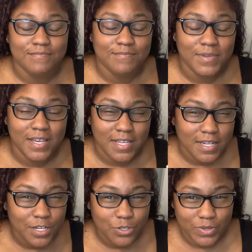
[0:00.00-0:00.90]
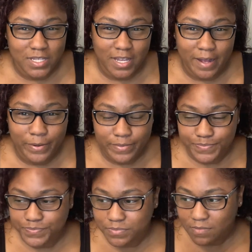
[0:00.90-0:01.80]
Because I did twist out
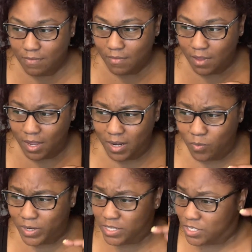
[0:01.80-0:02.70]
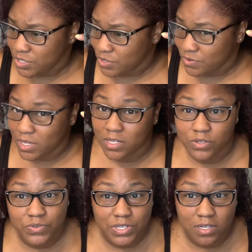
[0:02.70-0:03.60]
and I wanted to do the
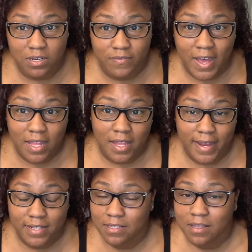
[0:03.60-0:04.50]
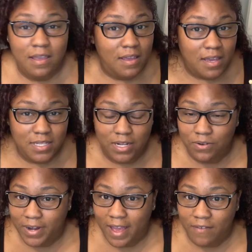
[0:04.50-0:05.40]
illusion of highlights because I
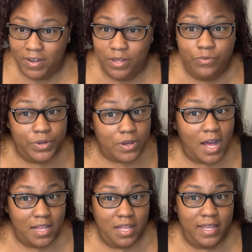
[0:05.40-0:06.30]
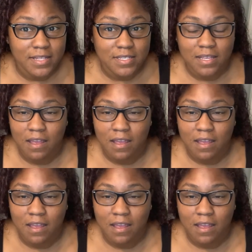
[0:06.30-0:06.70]
don't have any real highlights.